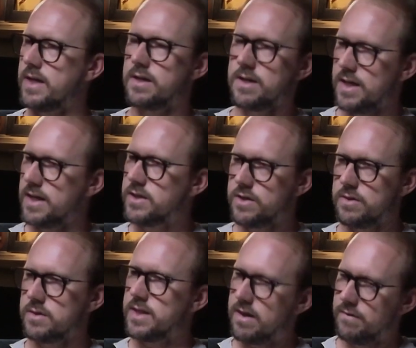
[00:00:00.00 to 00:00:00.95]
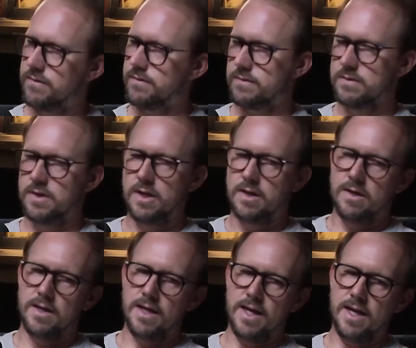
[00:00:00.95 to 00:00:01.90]
connect to yourself,
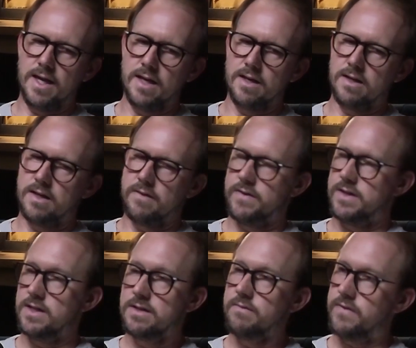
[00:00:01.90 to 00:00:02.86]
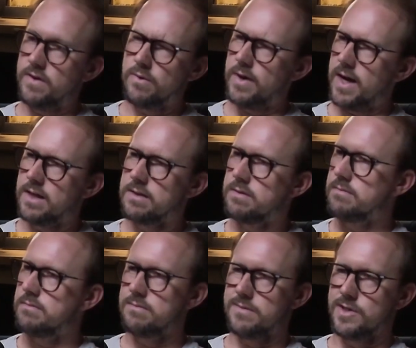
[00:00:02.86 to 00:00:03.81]
and if it doesn't feel right,
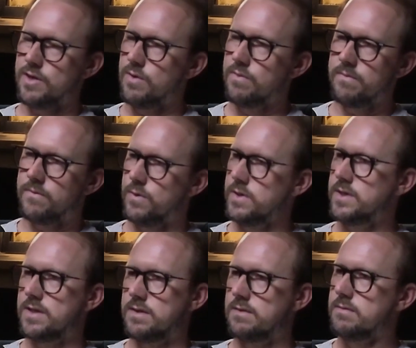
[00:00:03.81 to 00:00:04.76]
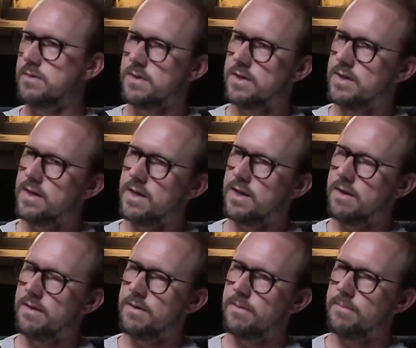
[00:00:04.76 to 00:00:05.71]
don't force it.
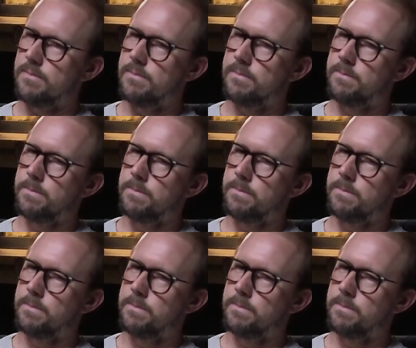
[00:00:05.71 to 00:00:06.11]
Um,